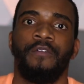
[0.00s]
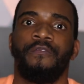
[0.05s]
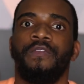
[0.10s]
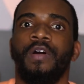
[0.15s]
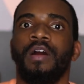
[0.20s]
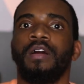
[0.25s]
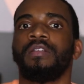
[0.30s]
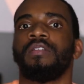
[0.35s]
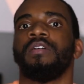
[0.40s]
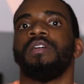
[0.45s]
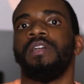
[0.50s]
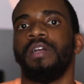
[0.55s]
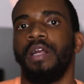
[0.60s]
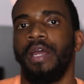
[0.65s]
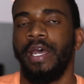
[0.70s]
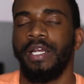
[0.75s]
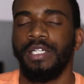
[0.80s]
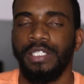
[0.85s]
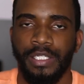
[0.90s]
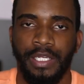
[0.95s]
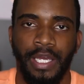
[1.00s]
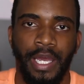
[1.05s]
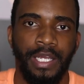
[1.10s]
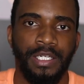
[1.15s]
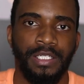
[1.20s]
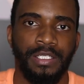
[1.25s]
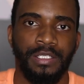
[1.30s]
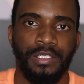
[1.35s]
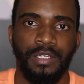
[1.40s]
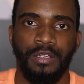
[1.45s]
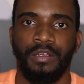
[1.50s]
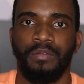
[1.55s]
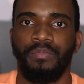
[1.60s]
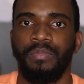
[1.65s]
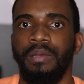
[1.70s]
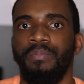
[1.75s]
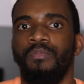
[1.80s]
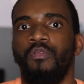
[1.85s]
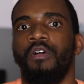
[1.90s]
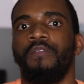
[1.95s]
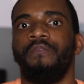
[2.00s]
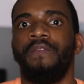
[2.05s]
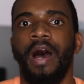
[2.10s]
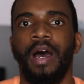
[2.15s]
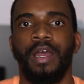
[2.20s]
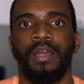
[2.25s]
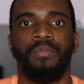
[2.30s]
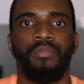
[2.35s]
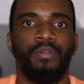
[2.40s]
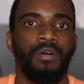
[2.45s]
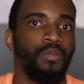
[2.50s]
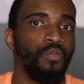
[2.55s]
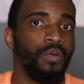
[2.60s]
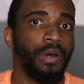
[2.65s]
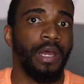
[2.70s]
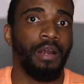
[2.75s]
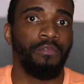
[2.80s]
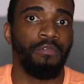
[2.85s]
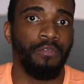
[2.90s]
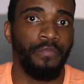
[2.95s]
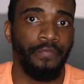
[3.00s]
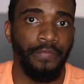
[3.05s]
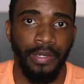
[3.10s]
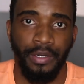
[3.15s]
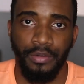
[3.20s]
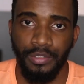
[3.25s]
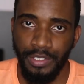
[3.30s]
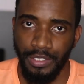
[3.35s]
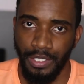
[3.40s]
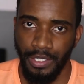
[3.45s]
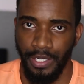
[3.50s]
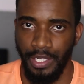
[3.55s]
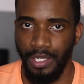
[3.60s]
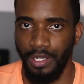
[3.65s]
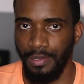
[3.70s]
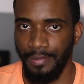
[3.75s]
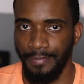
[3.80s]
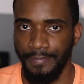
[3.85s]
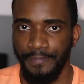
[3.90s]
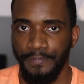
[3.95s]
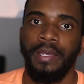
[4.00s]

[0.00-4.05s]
further your education so you can be more valuable in whatever field you're in